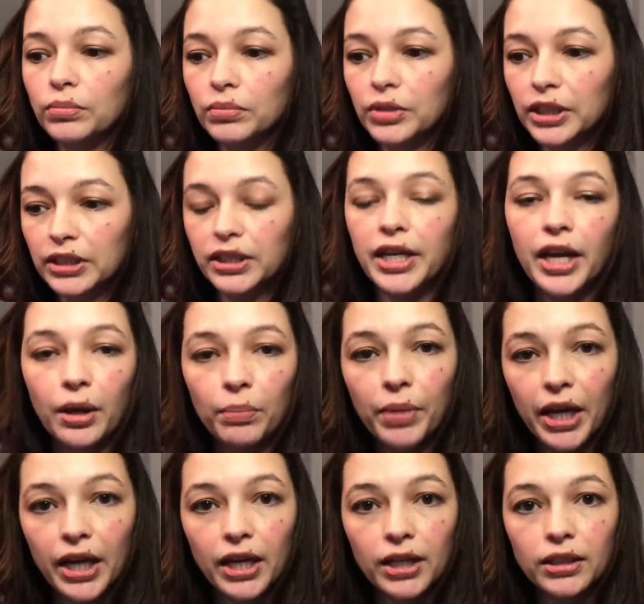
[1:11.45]
this
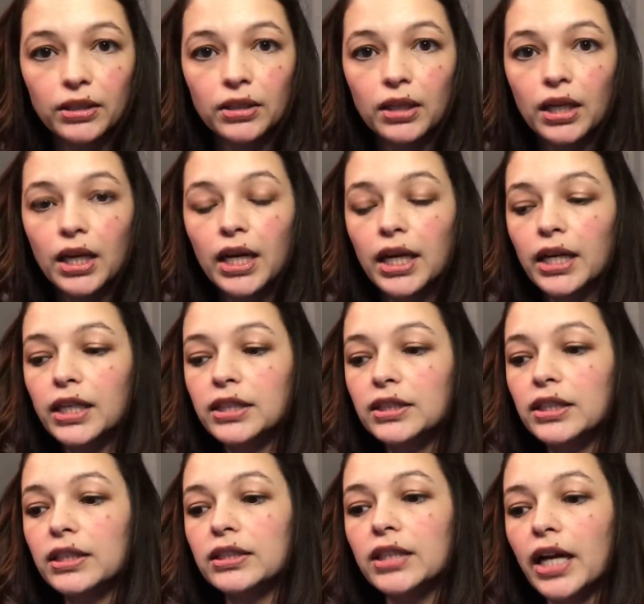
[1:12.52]
campaign is
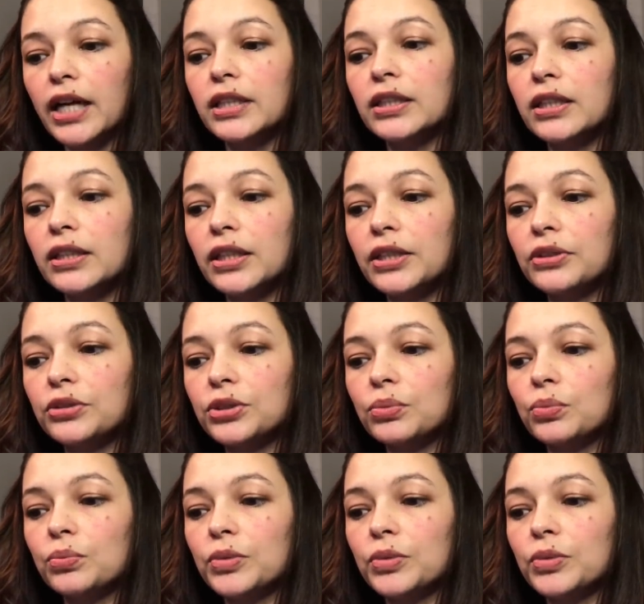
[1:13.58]
that technically there's